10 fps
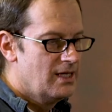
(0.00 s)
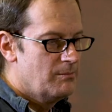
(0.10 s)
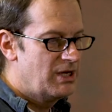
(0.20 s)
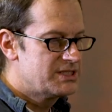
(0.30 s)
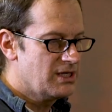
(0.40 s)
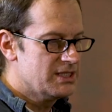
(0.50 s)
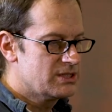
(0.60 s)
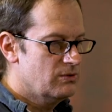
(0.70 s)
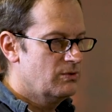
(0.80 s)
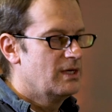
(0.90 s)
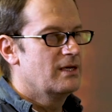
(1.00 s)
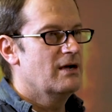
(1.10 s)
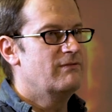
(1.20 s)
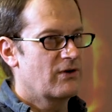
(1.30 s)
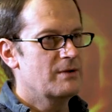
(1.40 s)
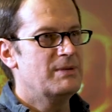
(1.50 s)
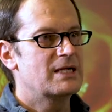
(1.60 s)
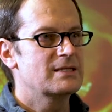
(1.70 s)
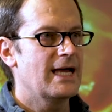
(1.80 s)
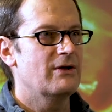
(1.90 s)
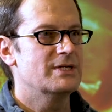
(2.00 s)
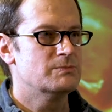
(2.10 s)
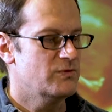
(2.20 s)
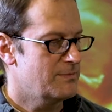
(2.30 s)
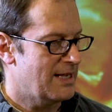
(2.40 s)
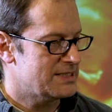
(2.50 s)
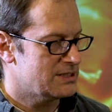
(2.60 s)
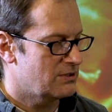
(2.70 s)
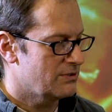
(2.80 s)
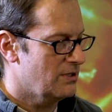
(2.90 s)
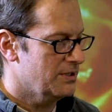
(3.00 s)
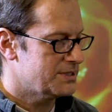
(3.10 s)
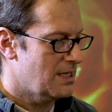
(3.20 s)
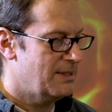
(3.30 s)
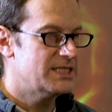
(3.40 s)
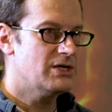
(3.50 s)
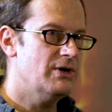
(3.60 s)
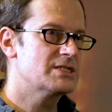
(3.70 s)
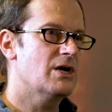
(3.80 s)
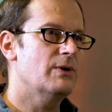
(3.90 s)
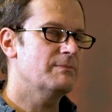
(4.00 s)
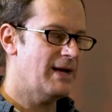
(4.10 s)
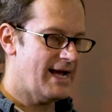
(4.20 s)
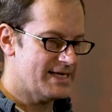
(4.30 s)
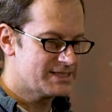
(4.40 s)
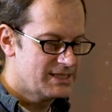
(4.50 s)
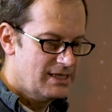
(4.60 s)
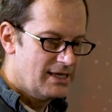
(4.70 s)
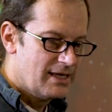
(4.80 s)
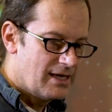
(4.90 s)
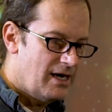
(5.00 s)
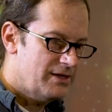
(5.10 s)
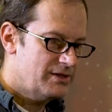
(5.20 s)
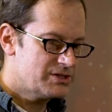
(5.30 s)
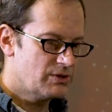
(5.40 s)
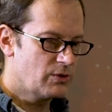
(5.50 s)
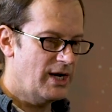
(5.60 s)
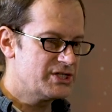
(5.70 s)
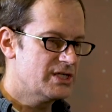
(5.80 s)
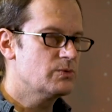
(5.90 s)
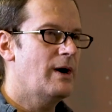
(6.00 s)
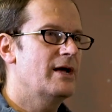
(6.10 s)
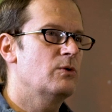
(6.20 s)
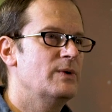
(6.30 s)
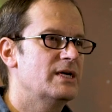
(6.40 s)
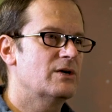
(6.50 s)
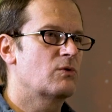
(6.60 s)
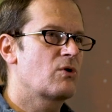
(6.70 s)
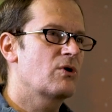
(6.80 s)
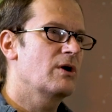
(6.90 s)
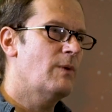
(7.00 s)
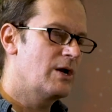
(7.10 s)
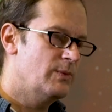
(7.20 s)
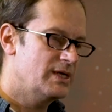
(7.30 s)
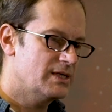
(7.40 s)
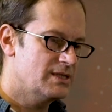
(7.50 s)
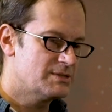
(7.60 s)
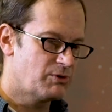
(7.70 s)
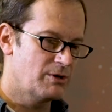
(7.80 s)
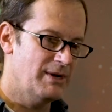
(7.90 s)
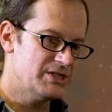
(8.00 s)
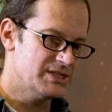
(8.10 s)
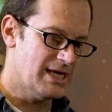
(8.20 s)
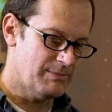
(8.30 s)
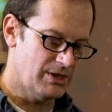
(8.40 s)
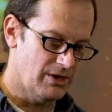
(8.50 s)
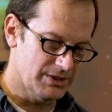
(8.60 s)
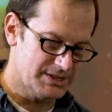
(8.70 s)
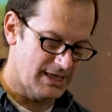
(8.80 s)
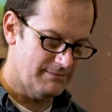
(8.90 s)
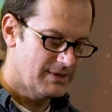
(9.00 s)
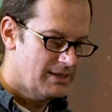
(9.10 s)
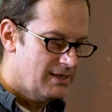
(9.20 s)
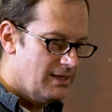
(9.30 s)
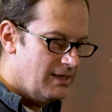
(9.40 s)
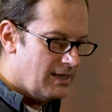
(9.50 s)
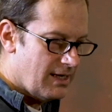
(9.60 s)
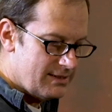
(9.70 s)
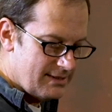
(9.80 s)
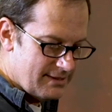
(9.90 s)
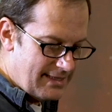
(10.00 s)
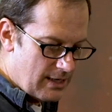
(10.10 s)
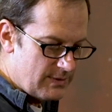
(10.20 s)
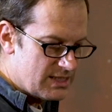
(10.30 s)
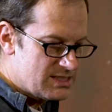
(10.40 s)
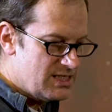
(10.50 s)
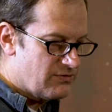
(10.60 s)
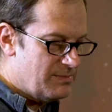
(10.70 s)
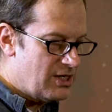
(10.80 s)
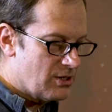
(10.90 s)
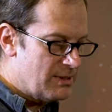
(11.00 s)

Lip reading: but it's also a very big cloud that's moving past the Earth all the time. And it's always going past. So the question is, why don't we get aurora? Why don't we get these perturbations happen all the time? And that we can see from here.